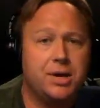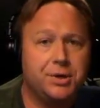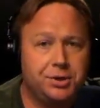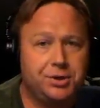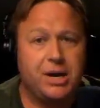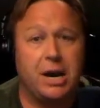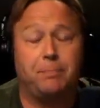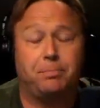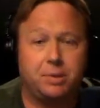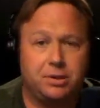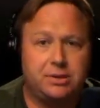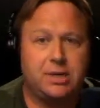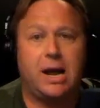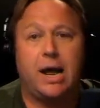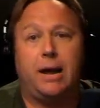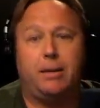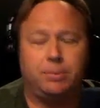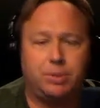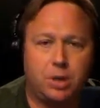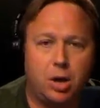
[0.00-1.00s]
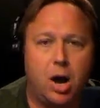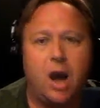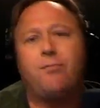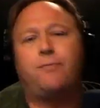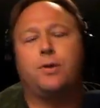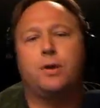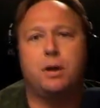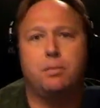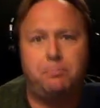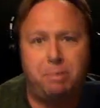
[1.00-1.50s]
separate times and
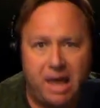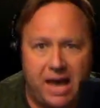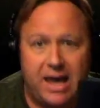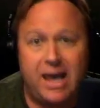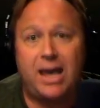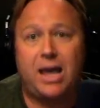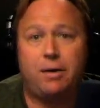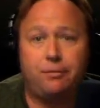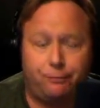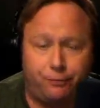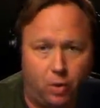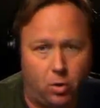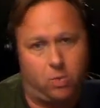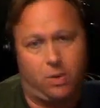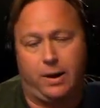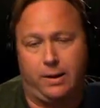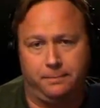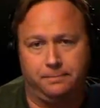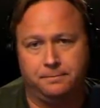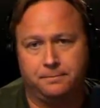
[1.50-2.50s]
offered to pay for it.